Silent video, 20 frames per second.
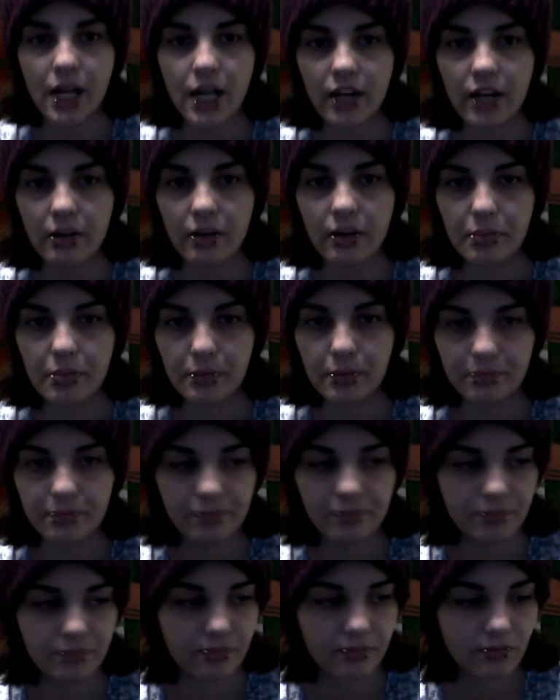right up.
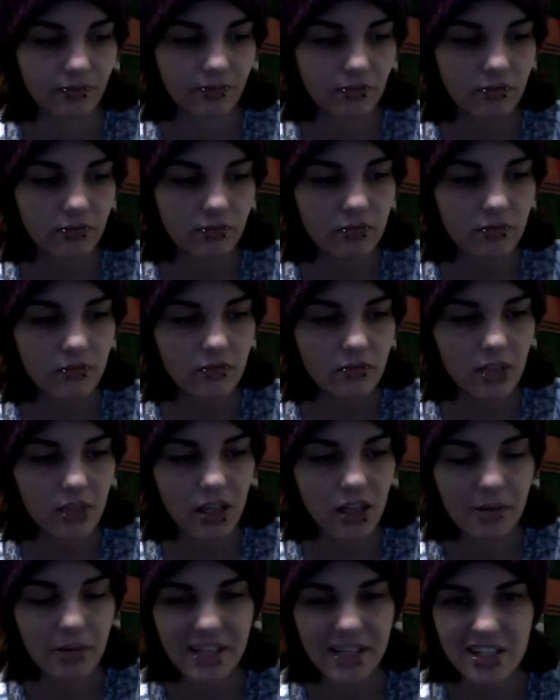
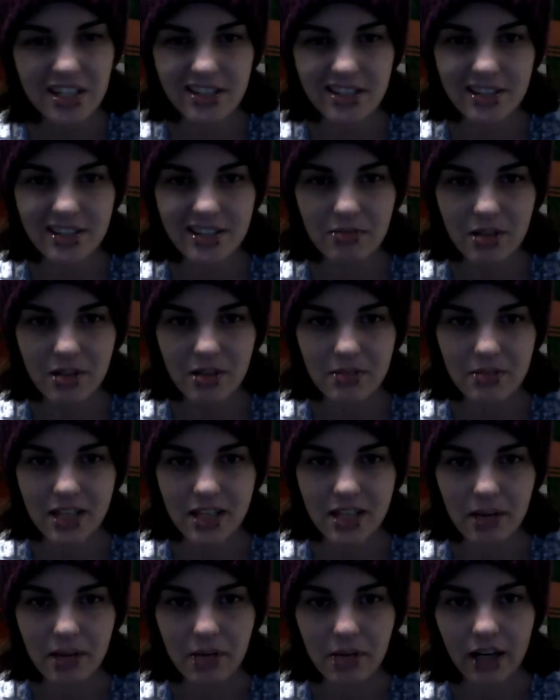I mean, she seems
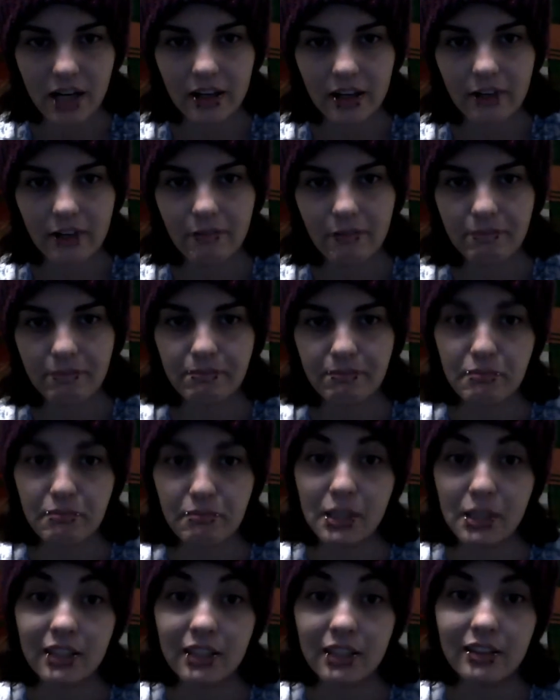upset about it,
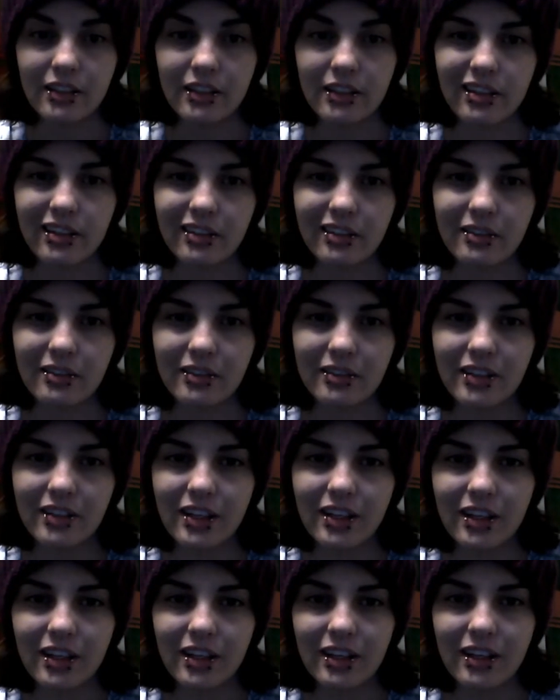but,
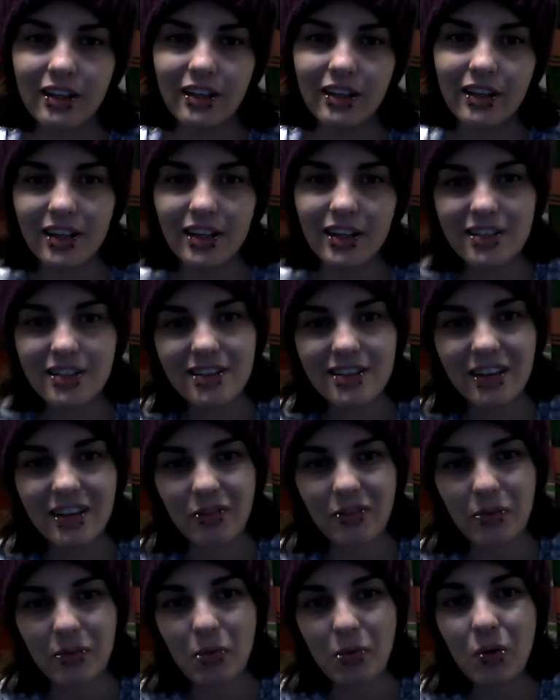it's like
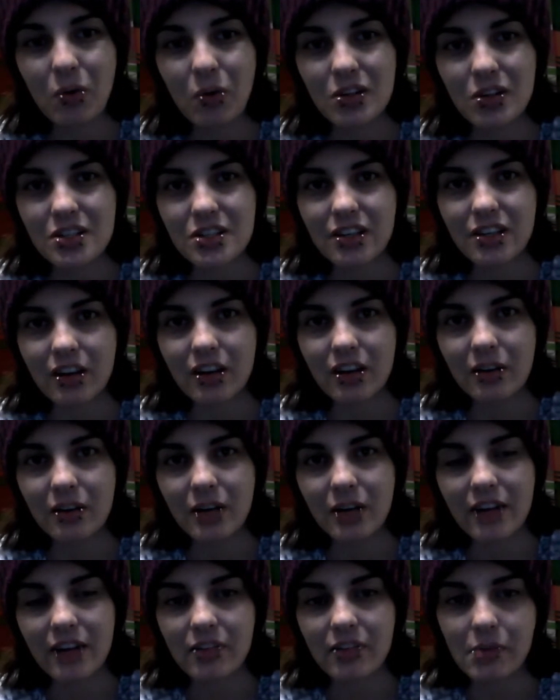remorse,
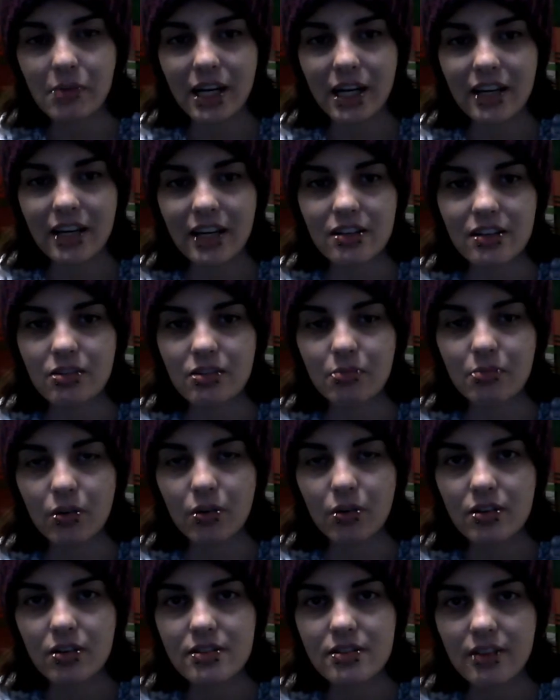Everybody has
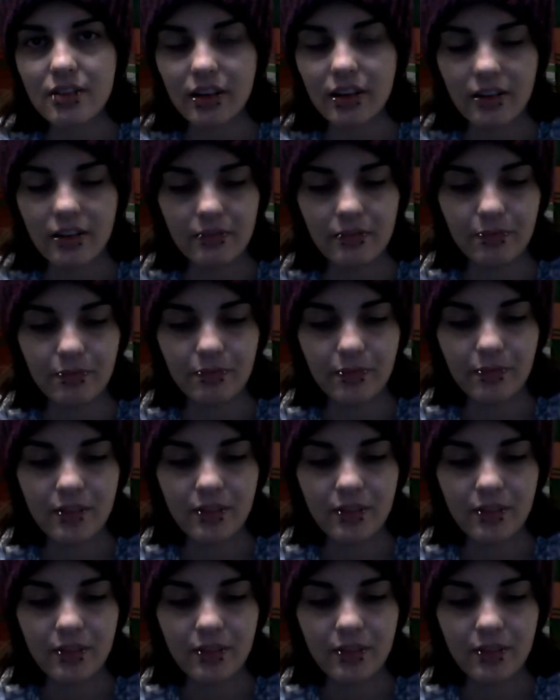remorse, and